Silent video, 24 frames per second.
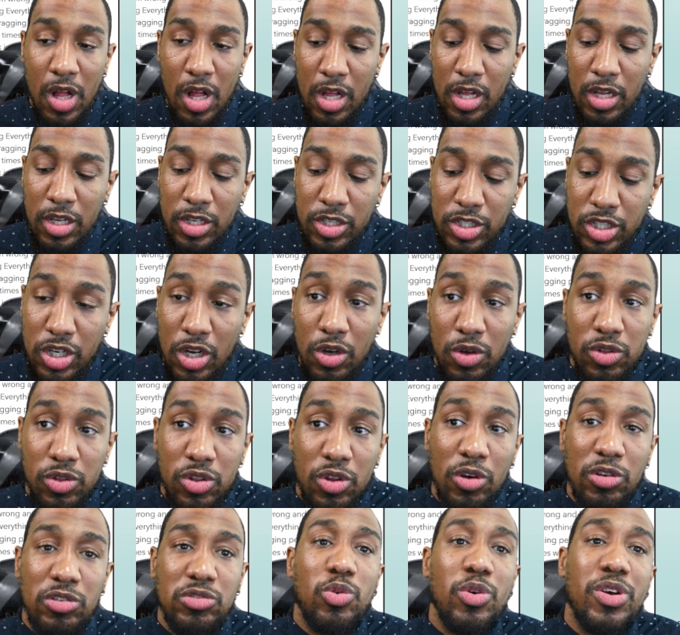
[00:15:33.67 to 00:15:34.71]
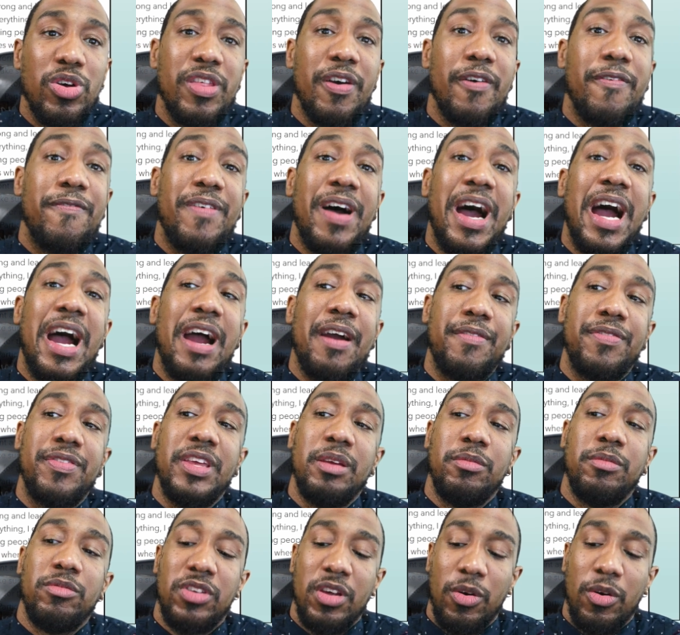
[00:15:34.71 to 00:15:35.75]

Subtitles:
So those were the 5 themes that were